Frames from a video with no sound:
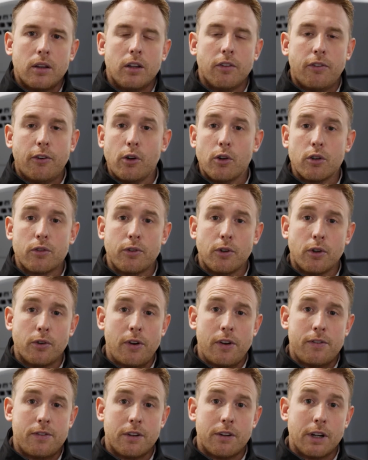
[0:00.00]
The Fortus
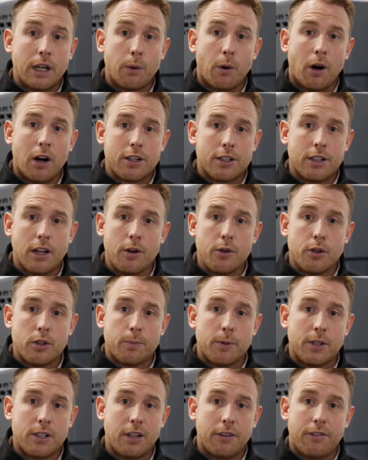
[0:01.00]
450 requires no
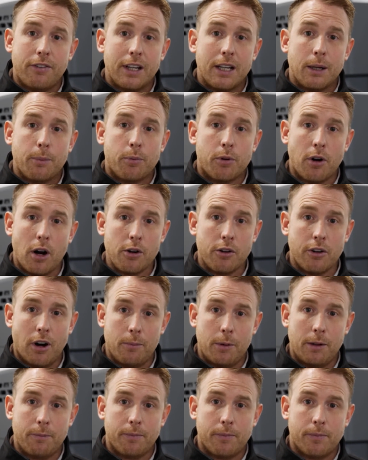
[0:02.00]
specific
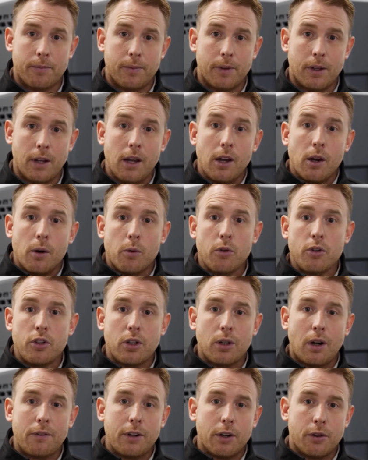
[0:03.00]
programming. Once
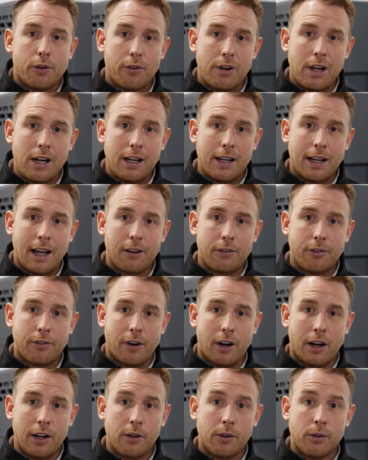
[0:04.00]
you have your 3D CAD
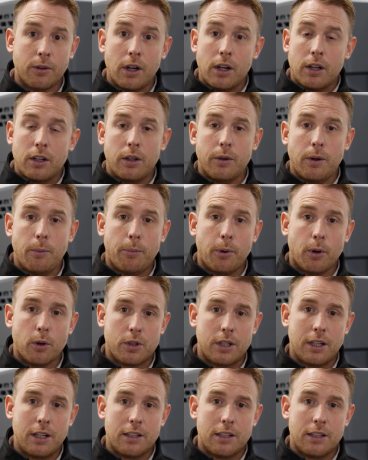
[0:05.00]
file, you import it